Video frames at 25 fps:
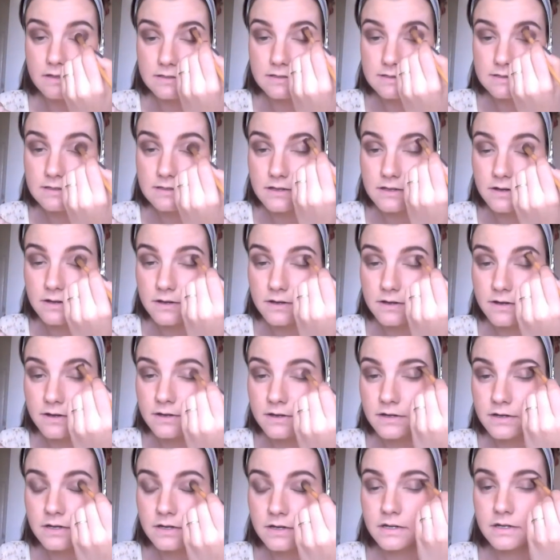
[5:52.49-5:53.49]
So
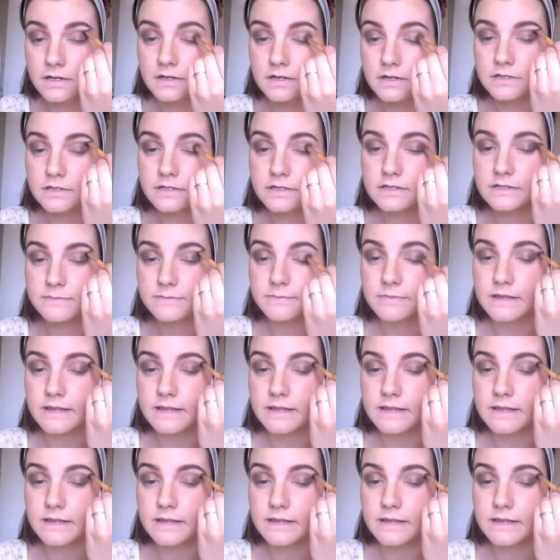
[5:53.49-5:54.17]
just